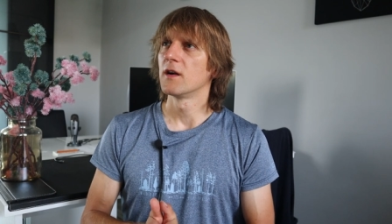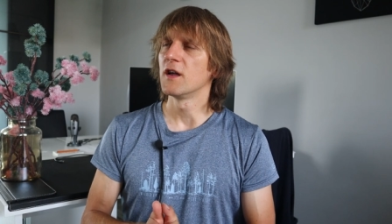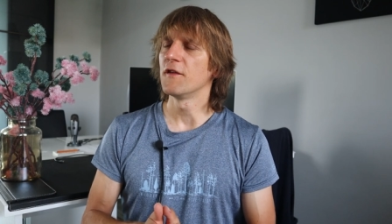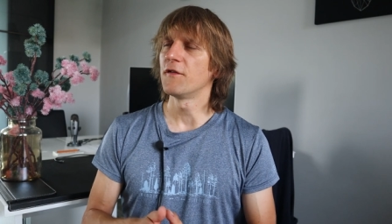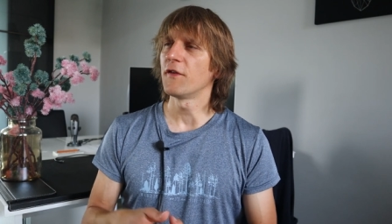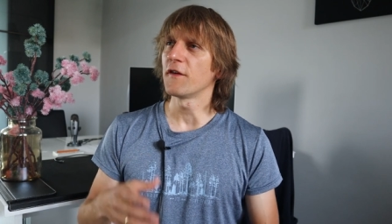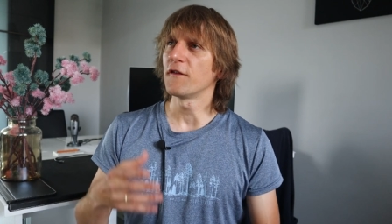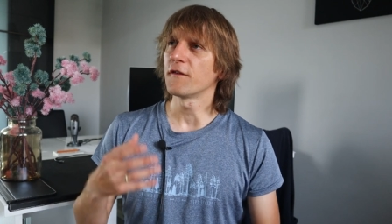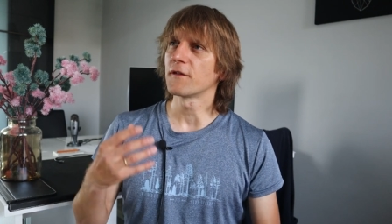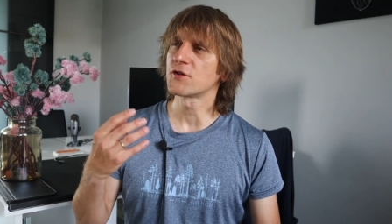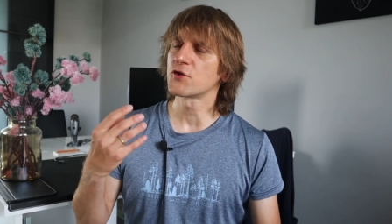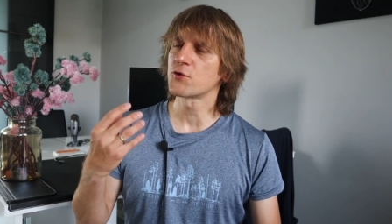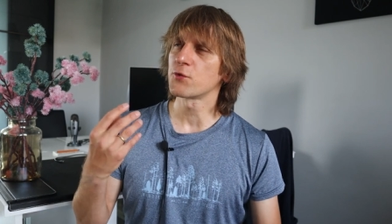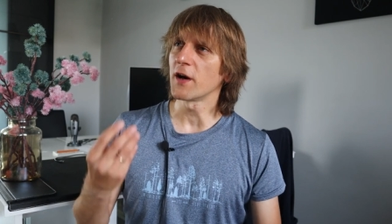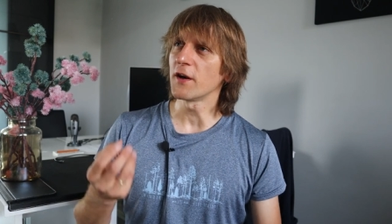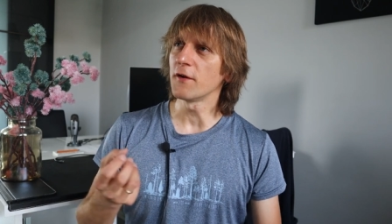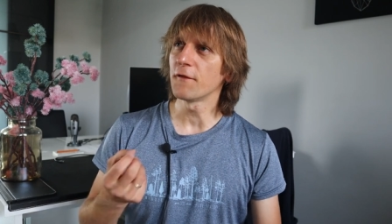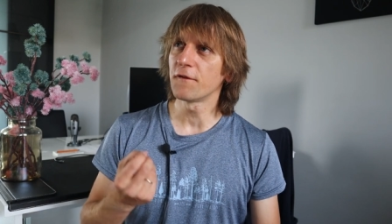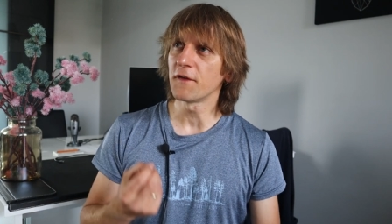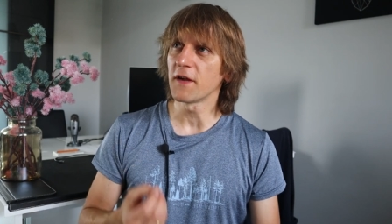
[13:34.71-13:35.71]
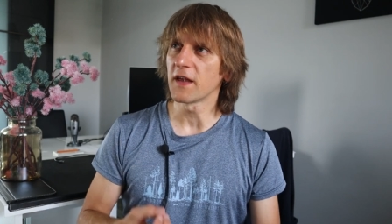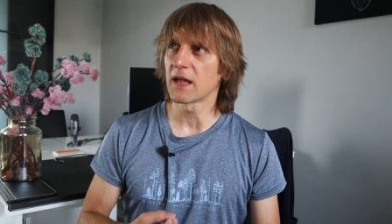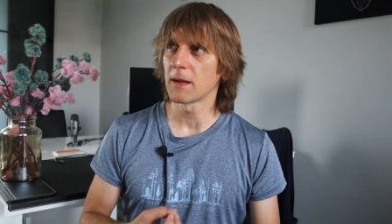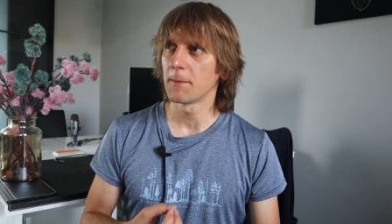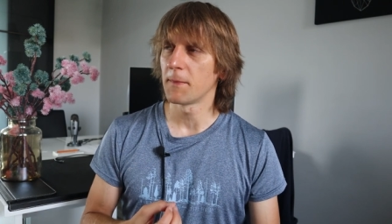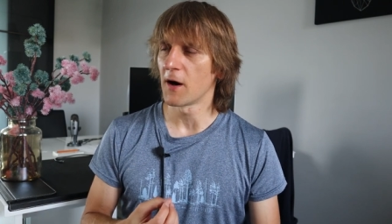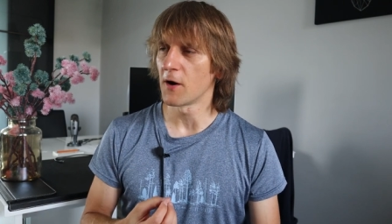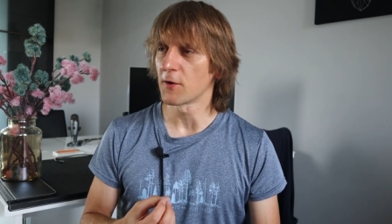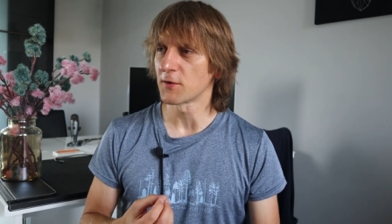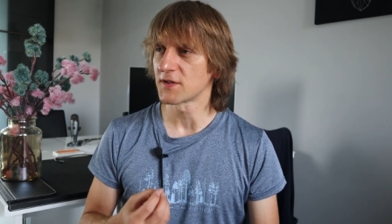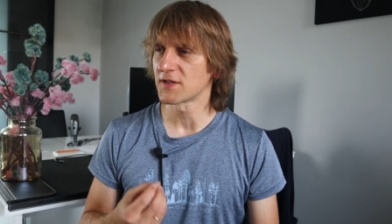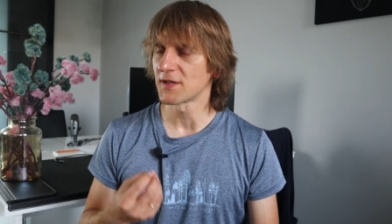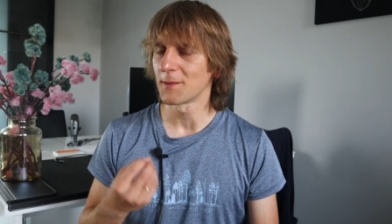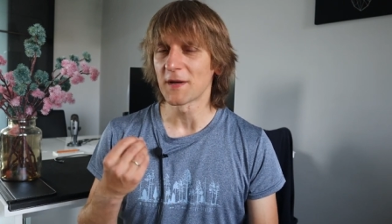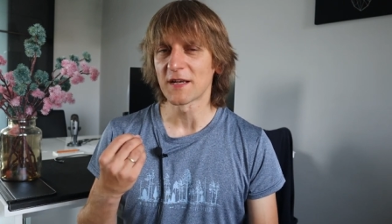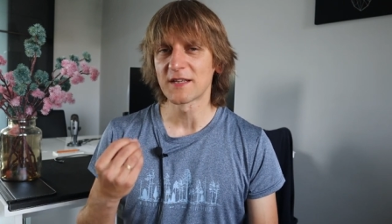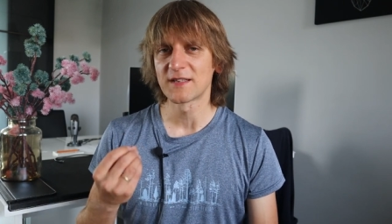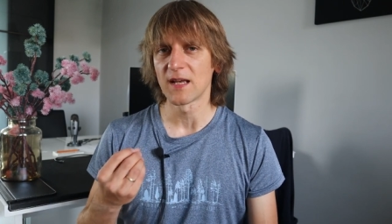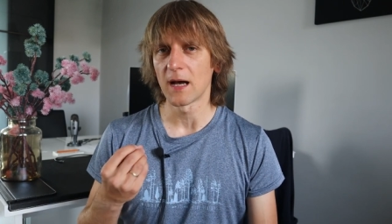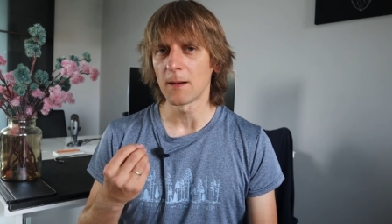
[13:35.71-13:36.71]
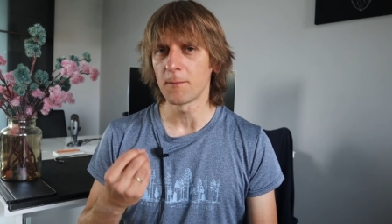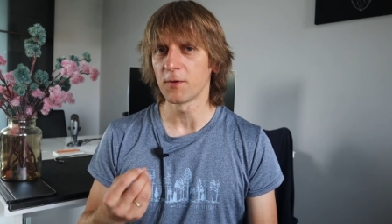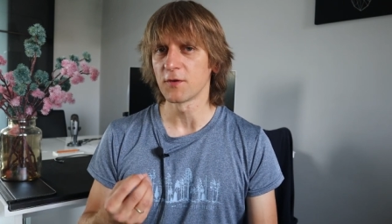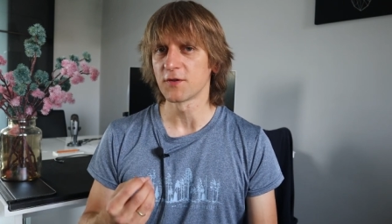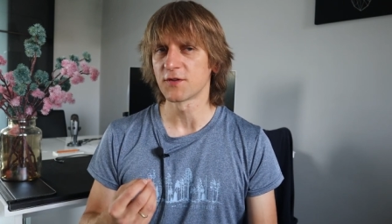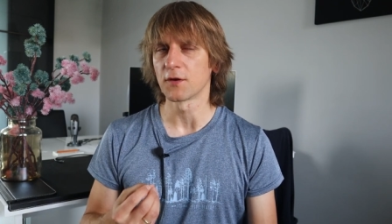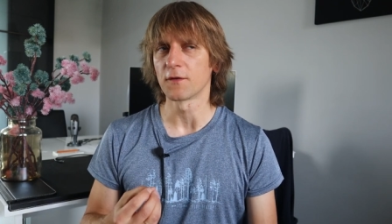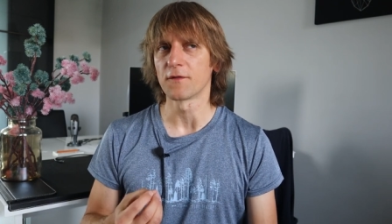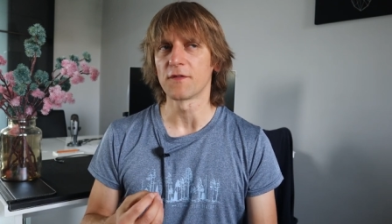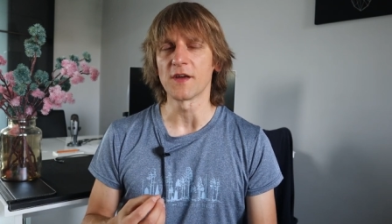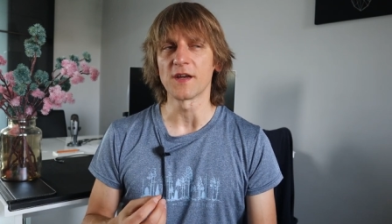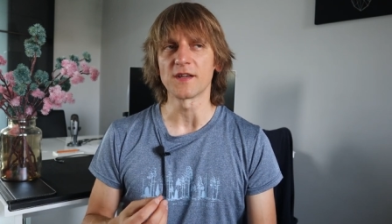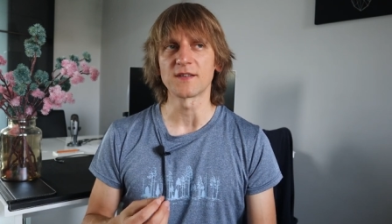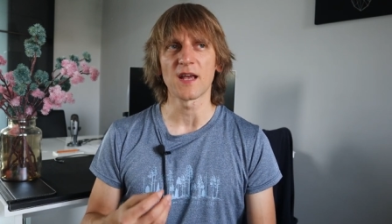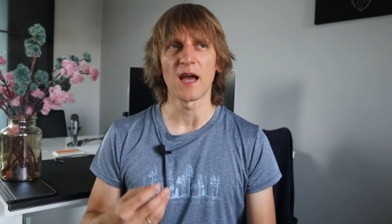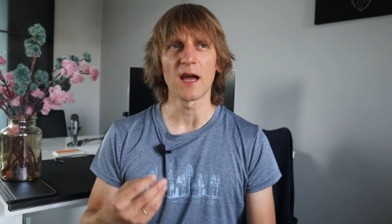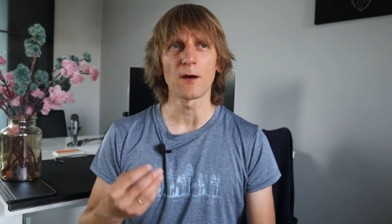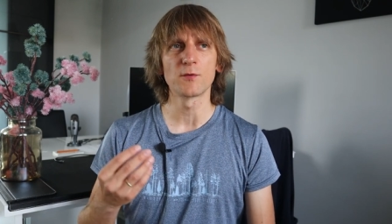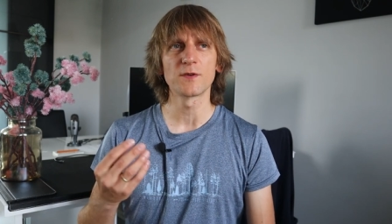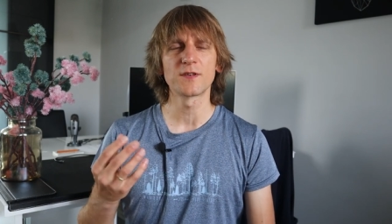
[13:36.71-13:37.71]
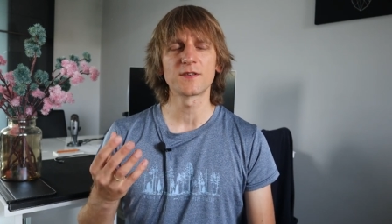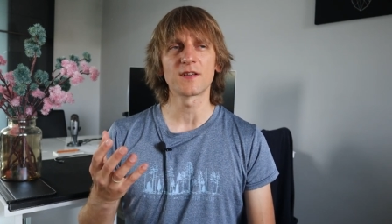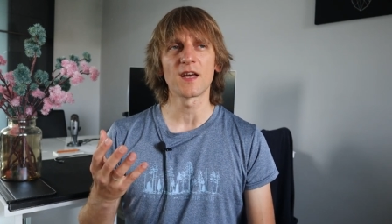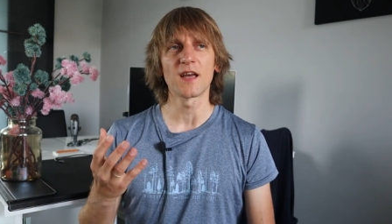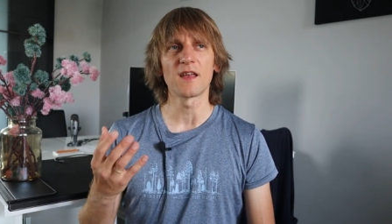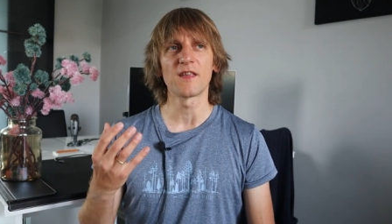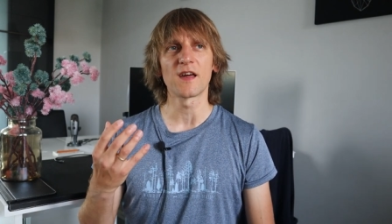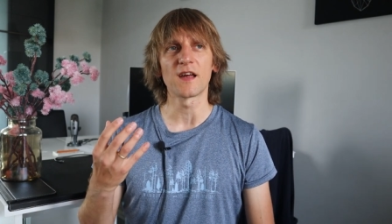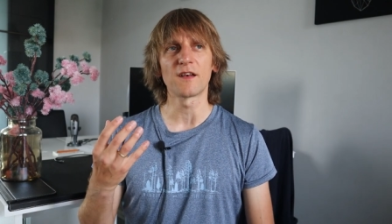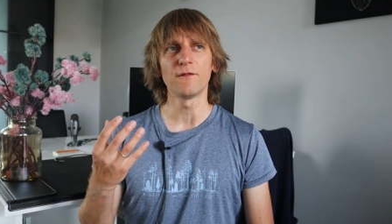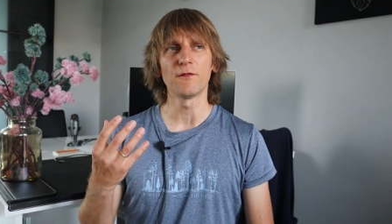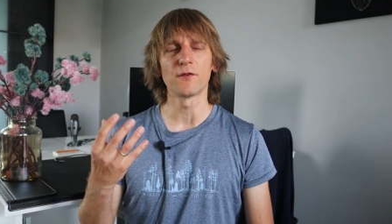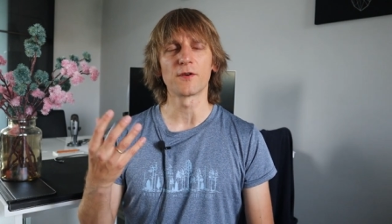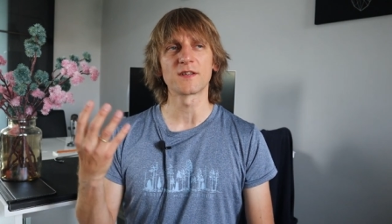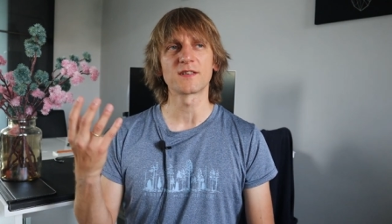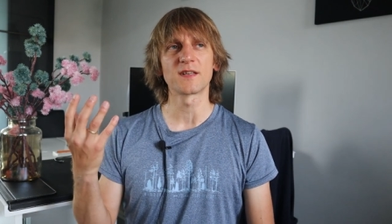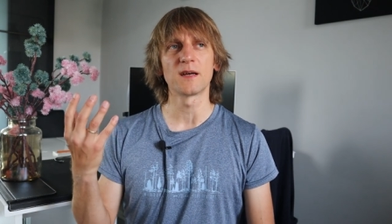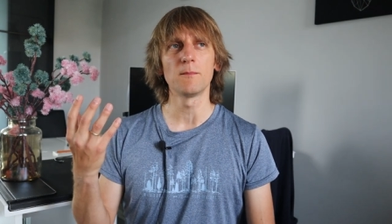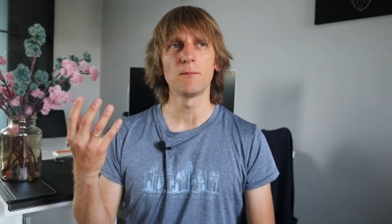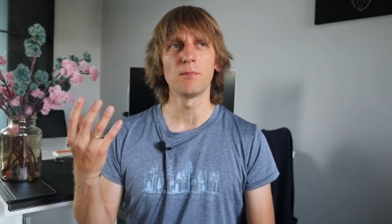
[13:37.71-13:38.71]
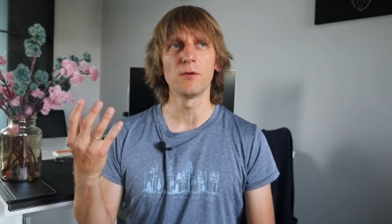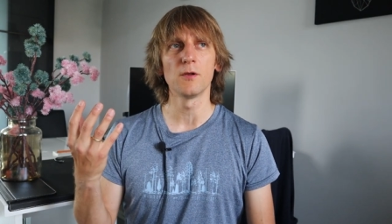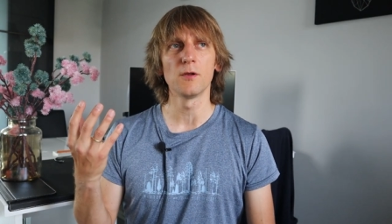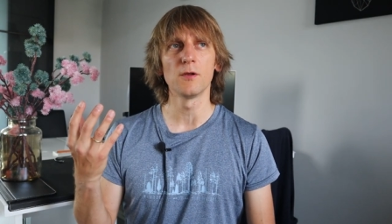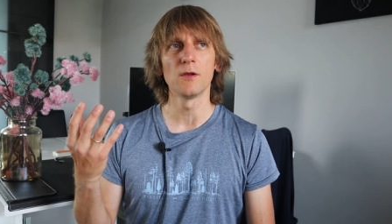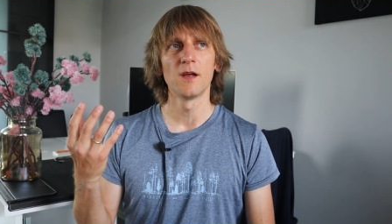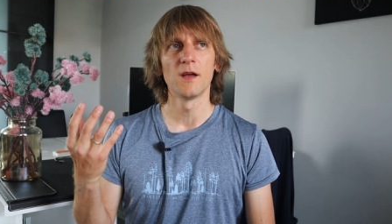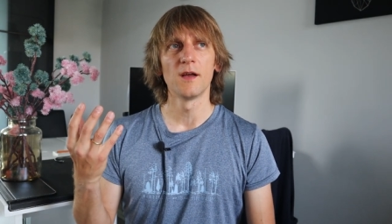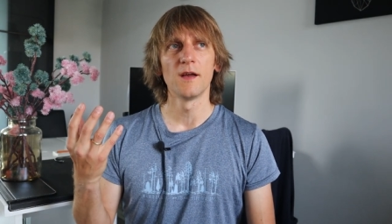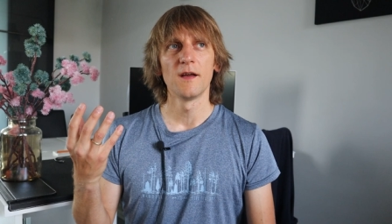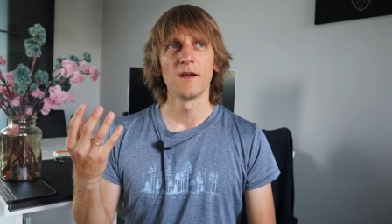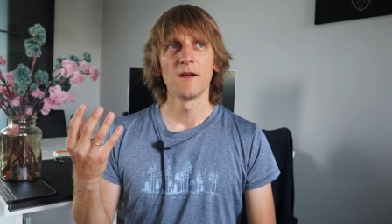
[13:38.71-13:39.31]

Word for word: if I try to think about some examples of this, I would say that, for example,